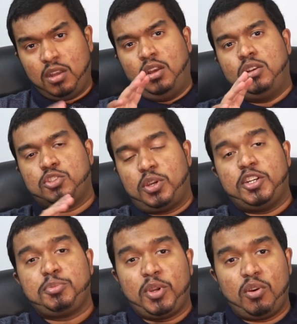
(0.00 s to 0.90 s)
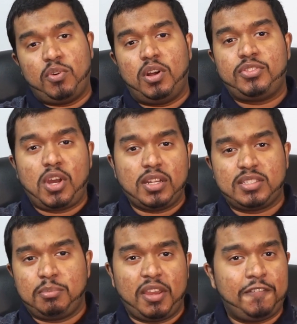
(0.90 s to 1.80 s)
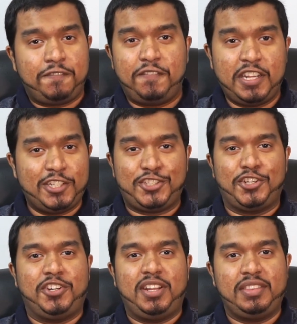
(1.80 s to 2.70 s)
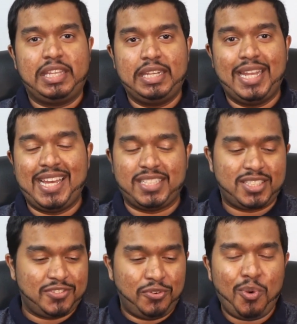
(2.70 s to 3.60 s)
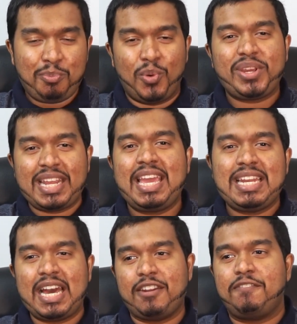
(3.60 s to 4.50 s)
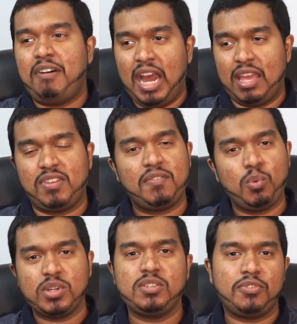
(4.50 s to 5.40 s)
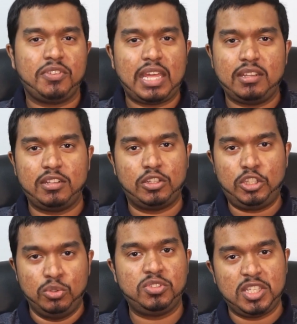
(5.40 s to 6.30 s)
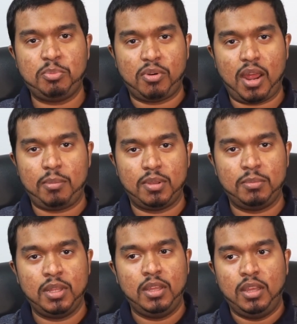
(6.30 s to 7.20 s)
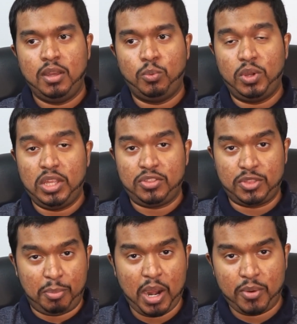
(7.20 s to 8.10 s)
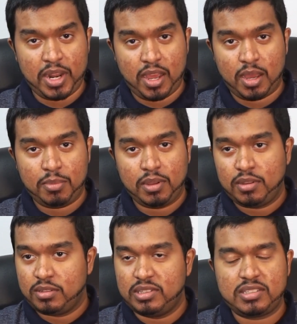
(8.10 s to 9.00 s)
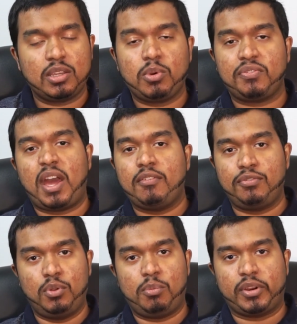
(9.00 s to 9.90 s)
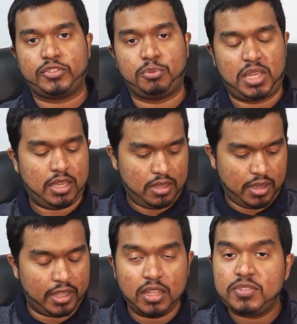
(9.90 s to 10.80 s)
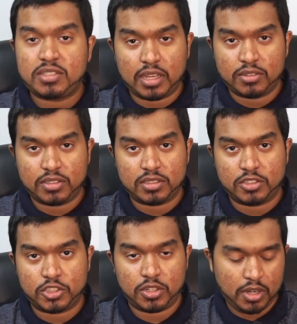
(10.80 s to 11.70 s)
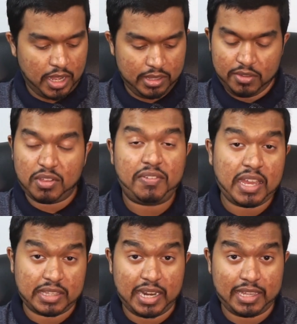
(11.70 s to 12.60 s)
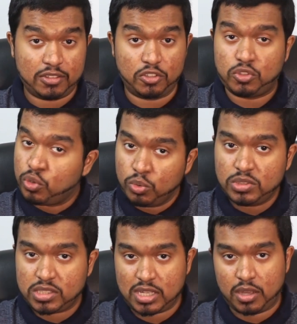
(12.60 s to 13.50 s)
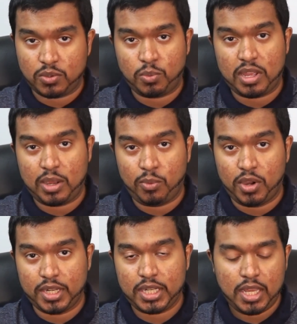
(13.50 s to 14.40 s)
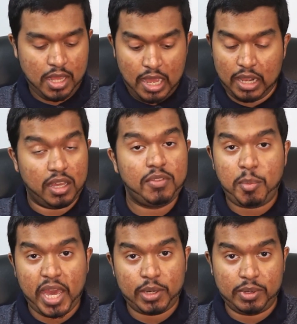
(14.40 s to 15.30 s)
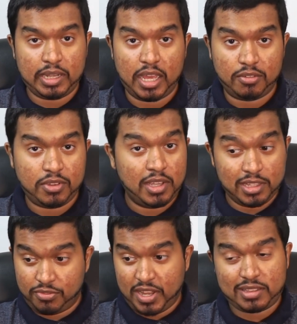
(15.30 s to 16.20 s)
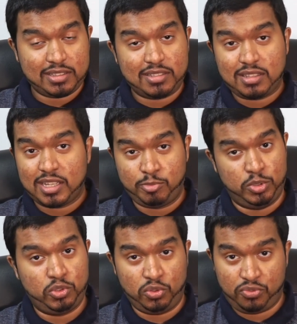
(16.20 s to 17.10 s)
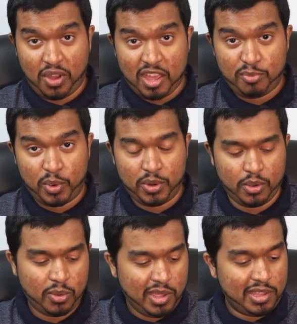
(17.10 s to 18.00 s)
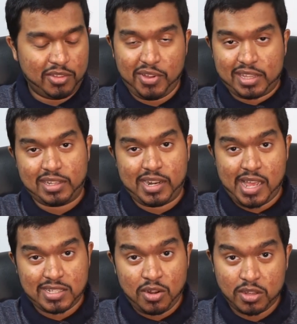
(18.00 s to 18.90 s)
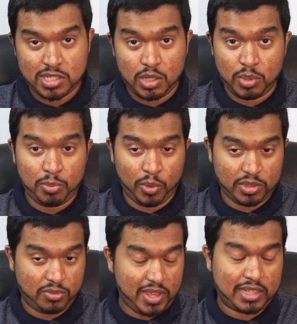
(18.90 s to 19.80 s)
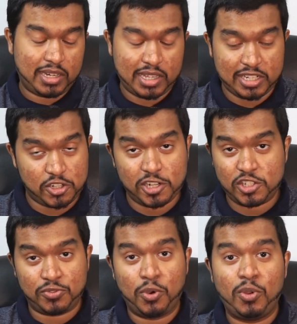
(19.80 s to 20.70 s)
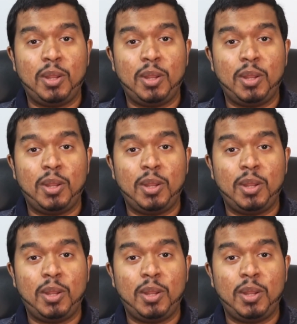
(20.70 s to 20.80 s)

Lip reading: So here's my overall thoughts and my finisher nonetheless. 4.8 out of 5. If it wasn't for that little QC problem with the power knob, this thing would have gotten full marks for me. I love the sound signature. I love the fact that I get to tune the sound the way I want it. I love the battery life. The fact that this thing has Bluetooth 5.0. The fact that it has an auxiliary port. The fact that it can charge your phone.